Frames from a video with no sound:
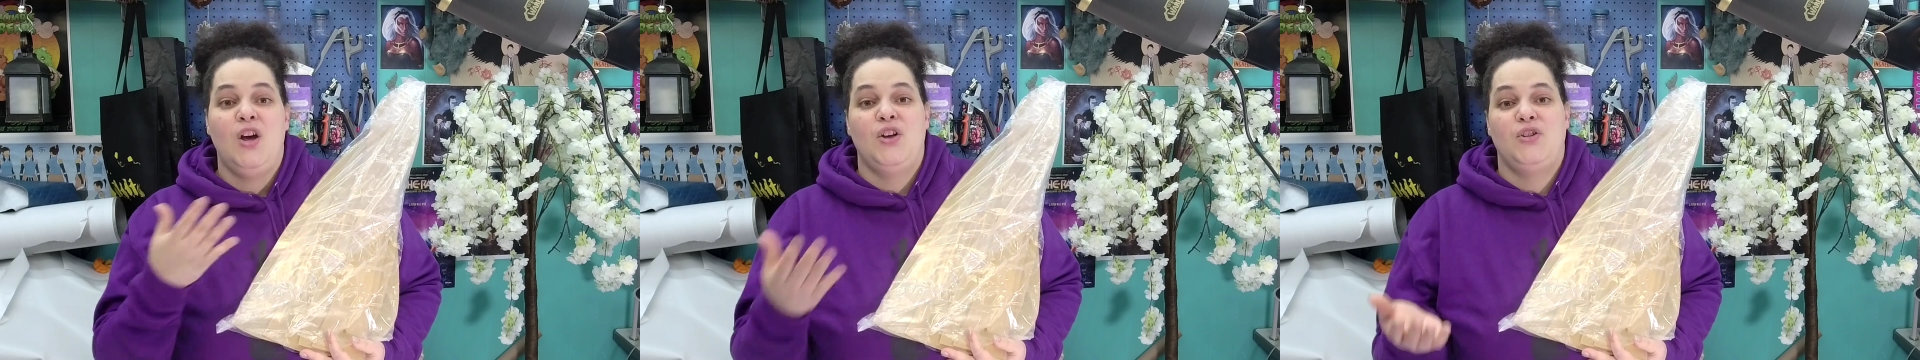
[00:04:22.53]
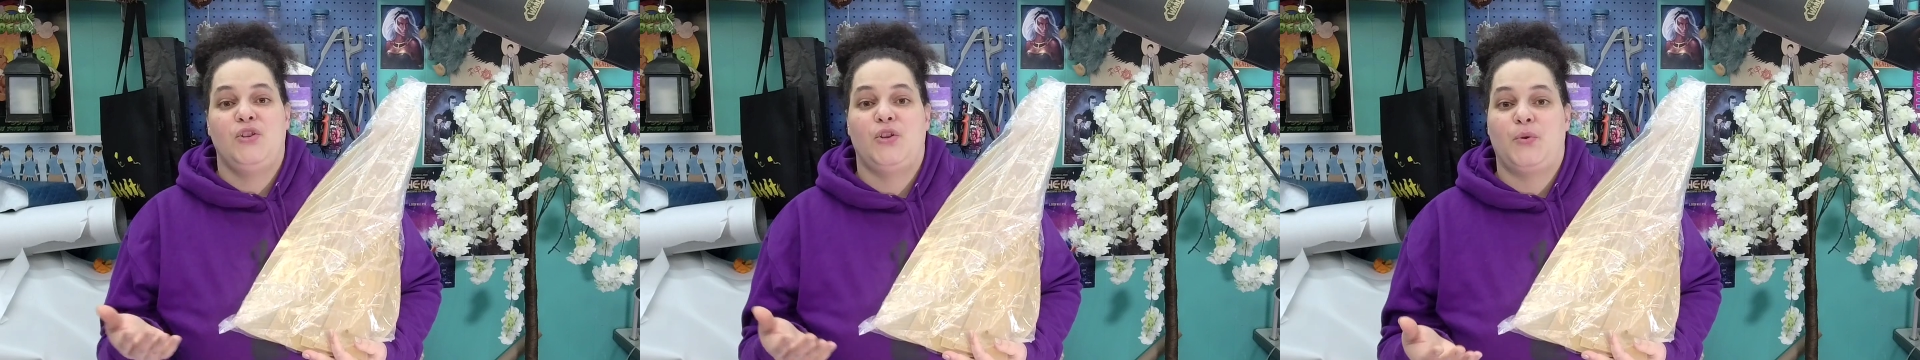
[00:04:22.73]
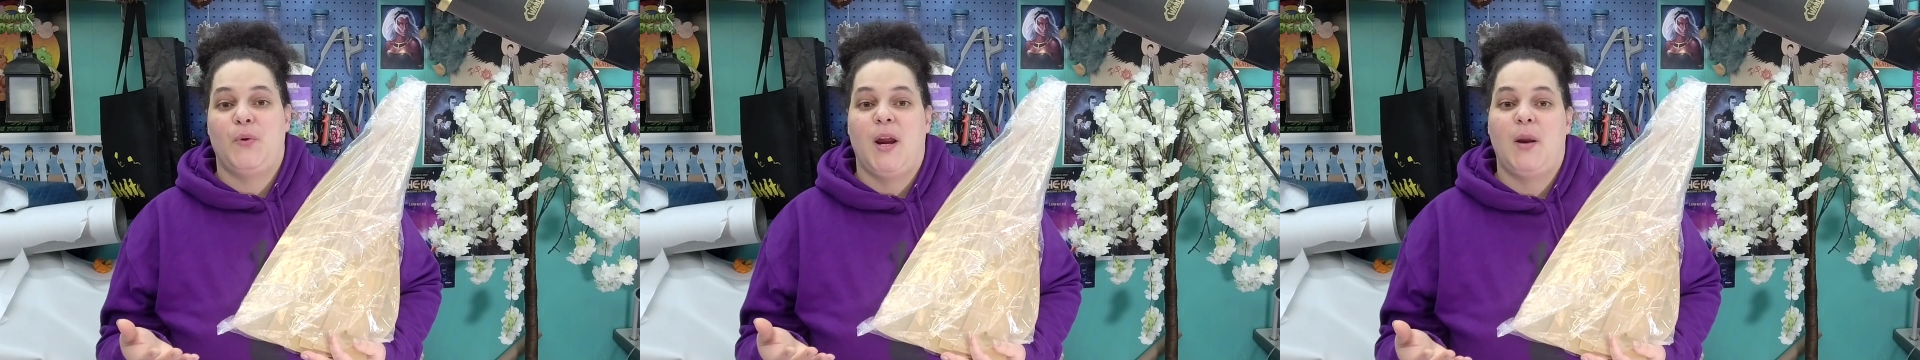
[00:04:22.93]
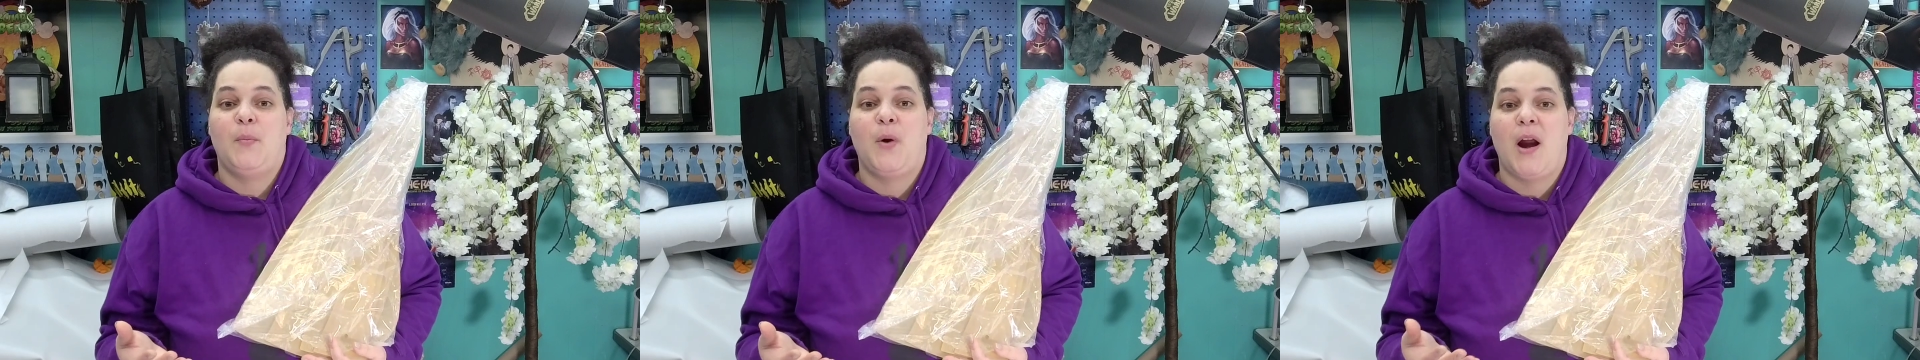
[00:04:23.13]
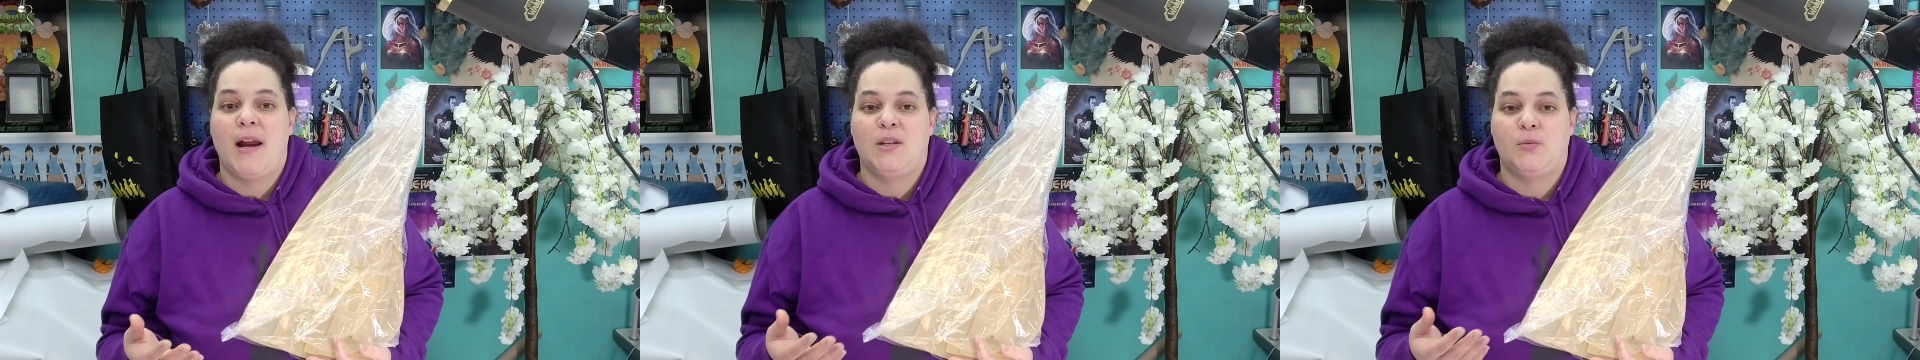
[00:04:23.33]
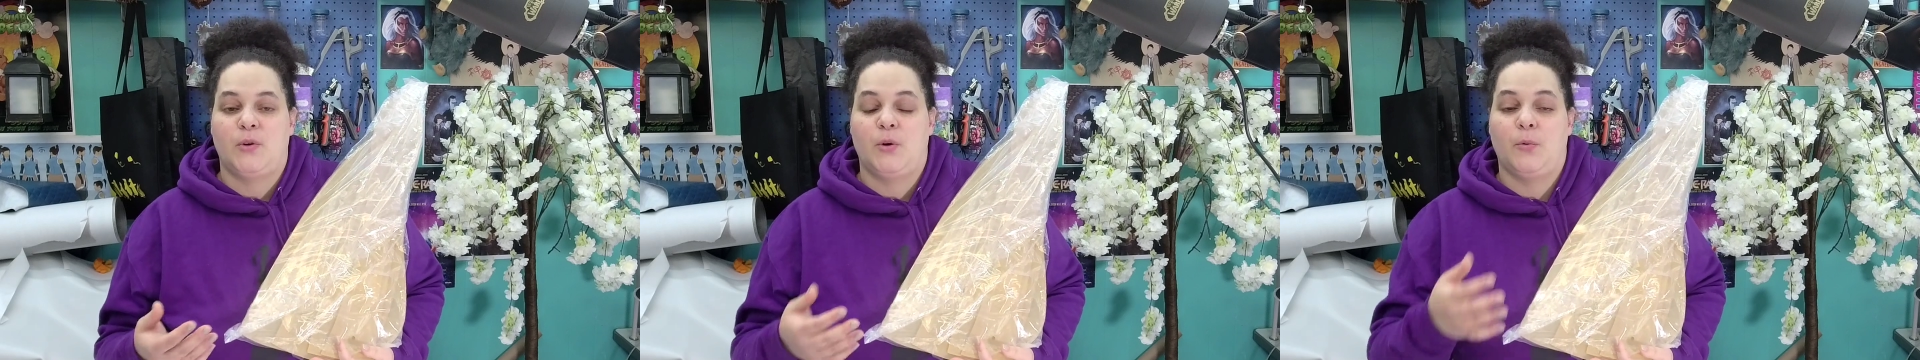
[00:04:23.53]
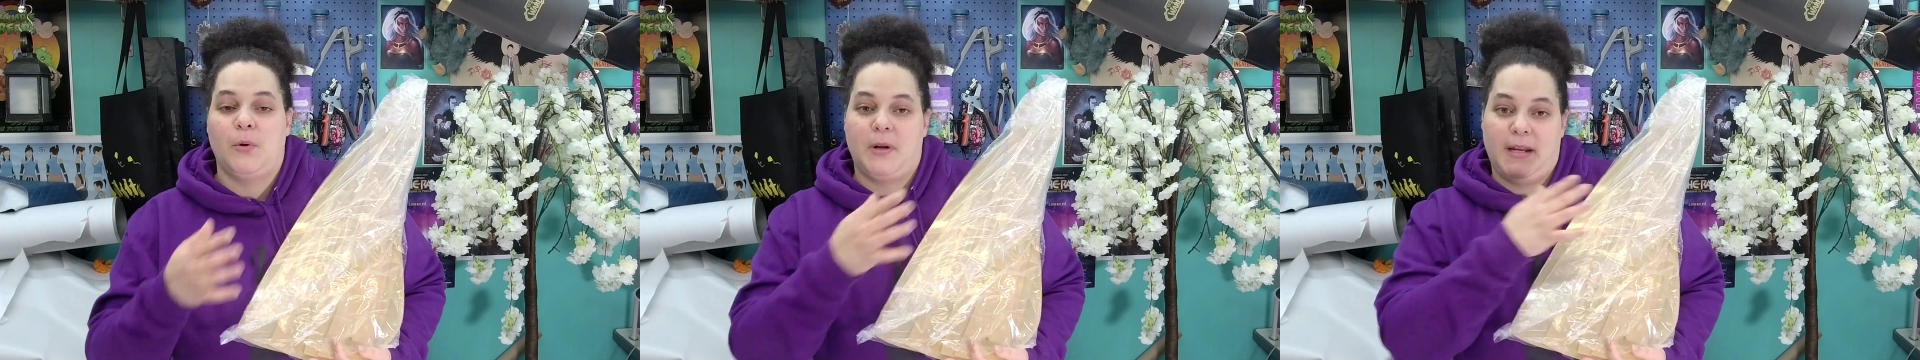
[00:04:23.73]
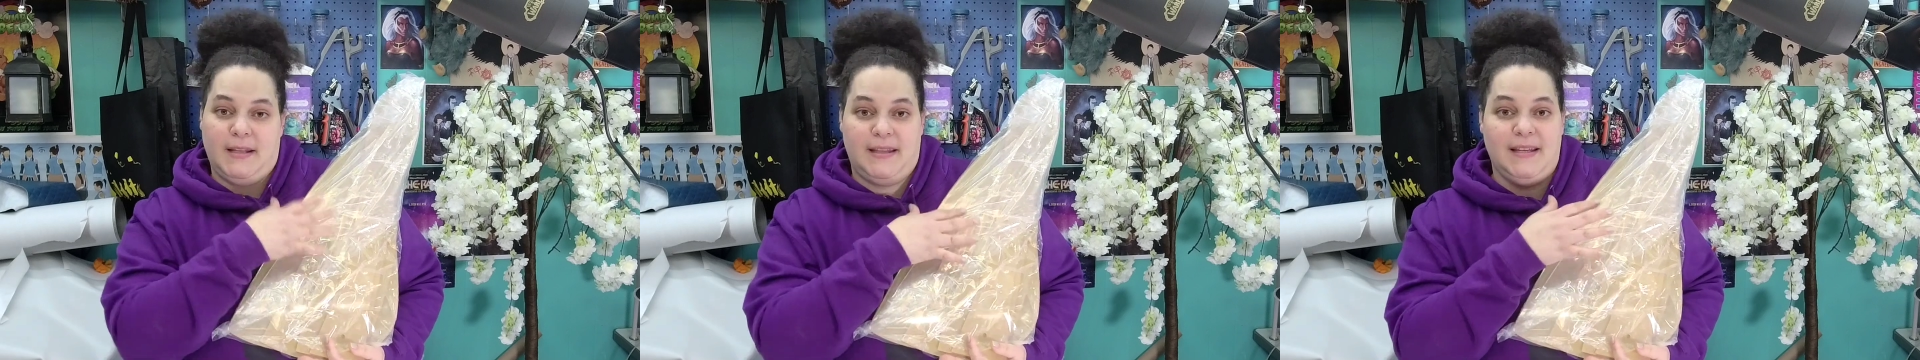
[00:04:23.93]
So the grand prize winner will
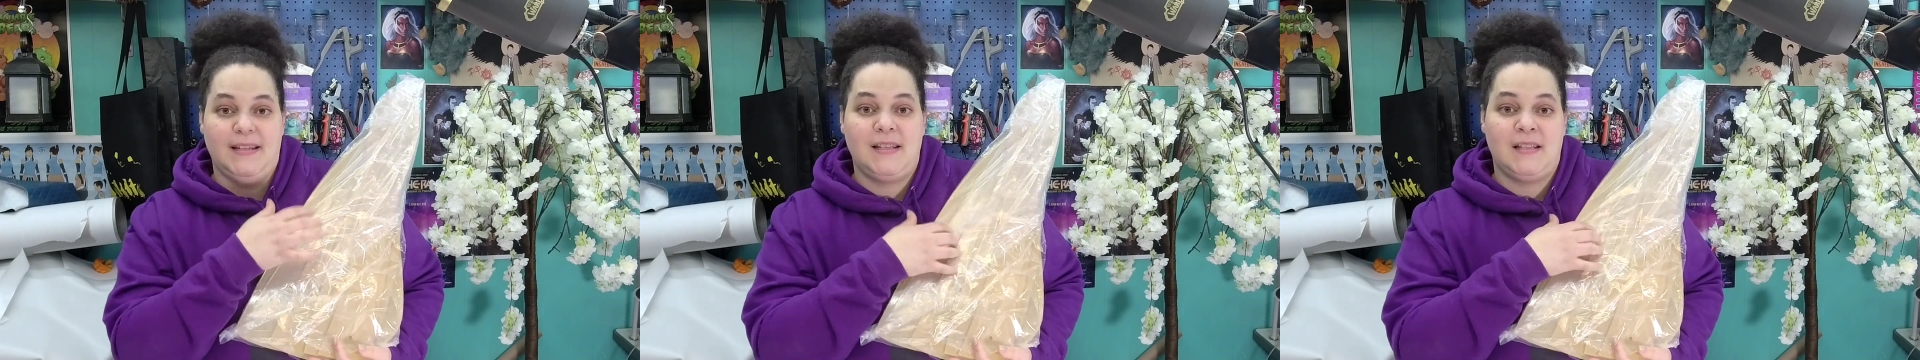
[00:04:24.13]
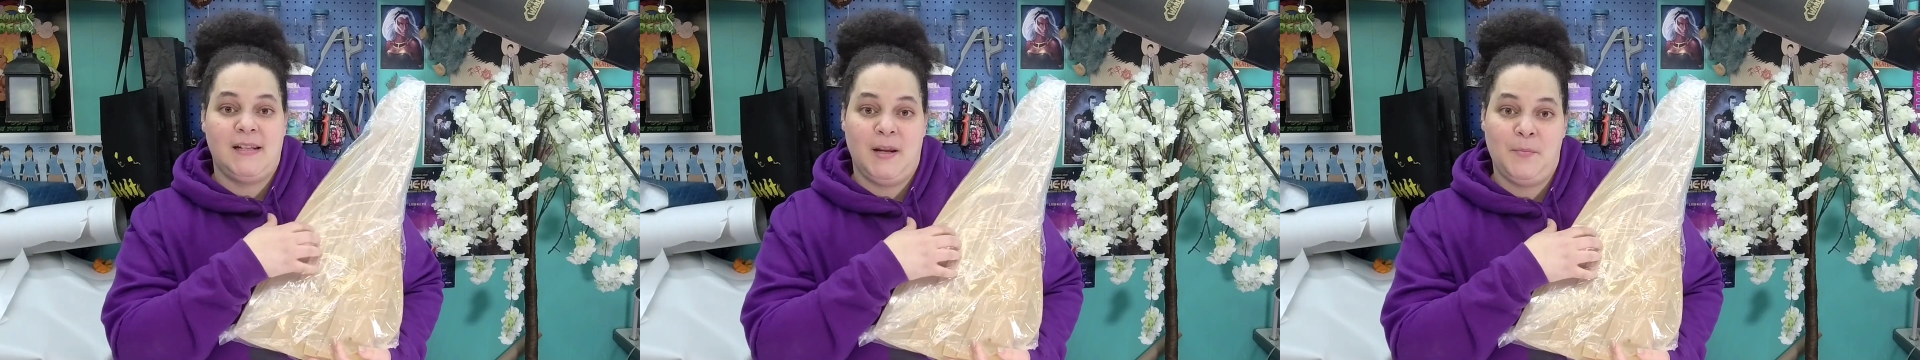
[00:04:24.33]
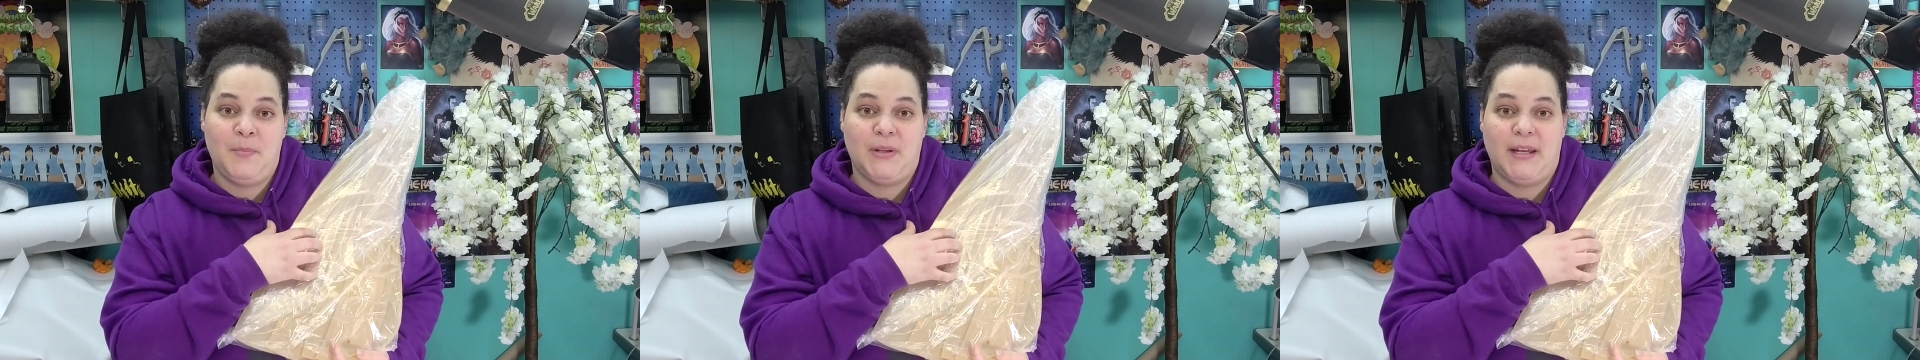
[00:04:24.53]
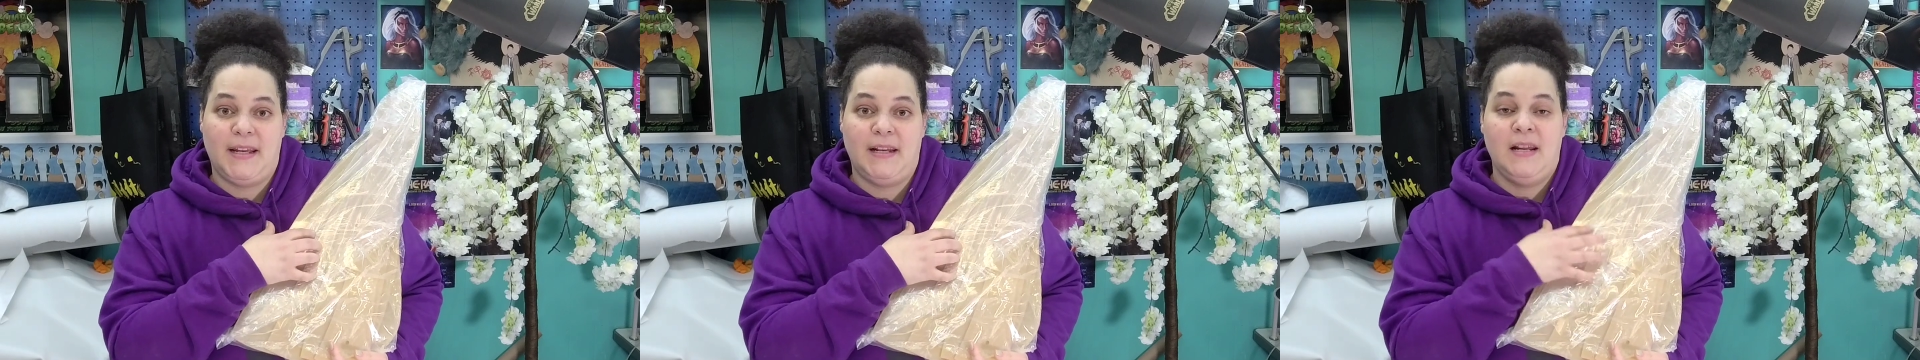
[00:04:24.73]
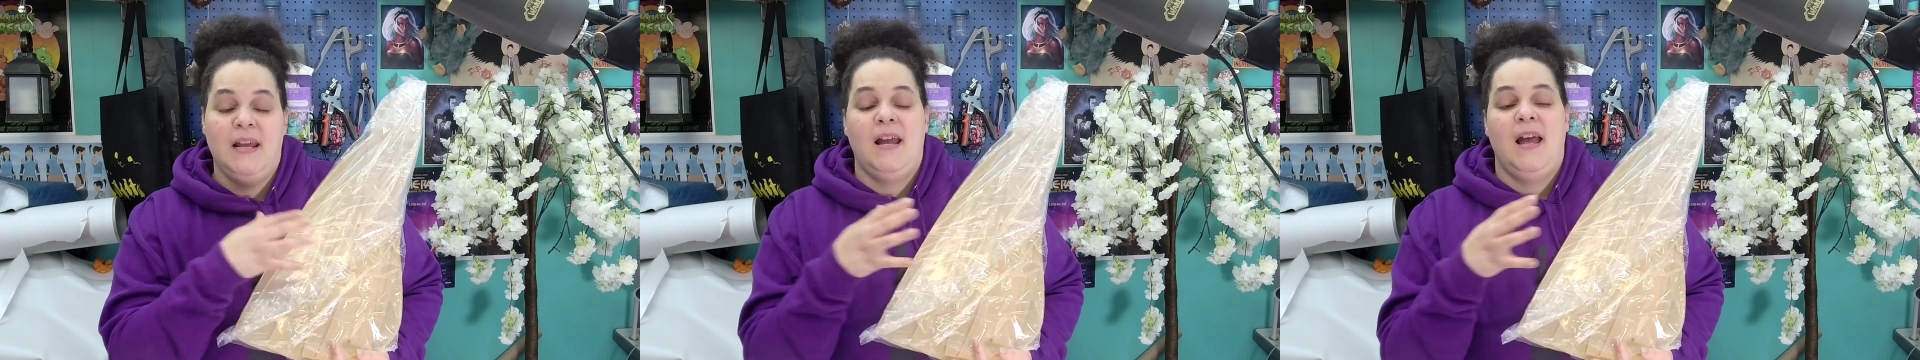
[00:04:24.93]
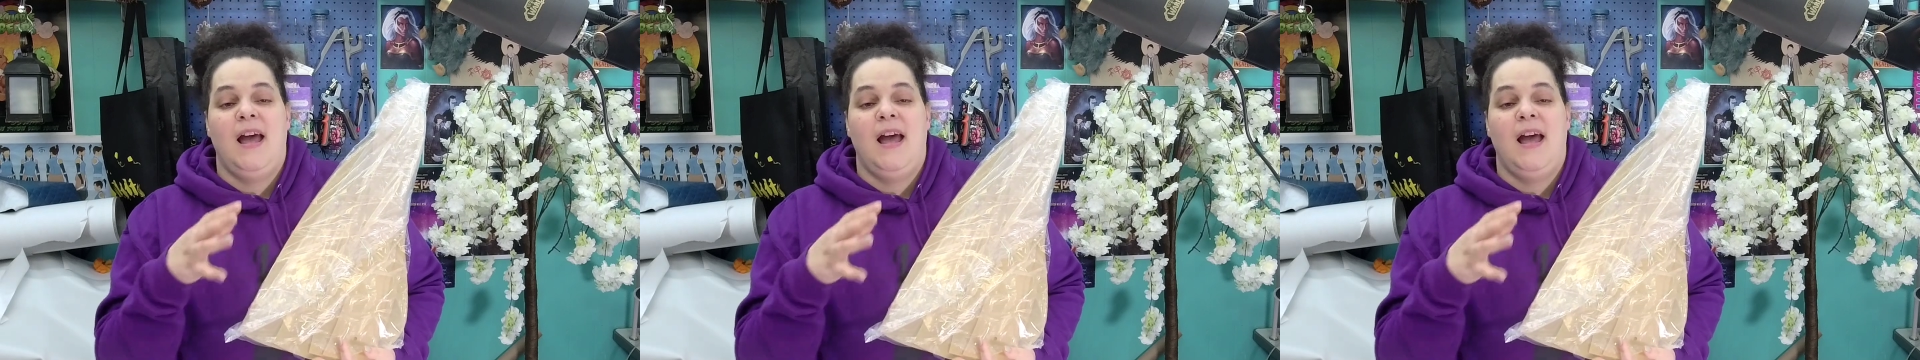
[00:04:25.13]
get this template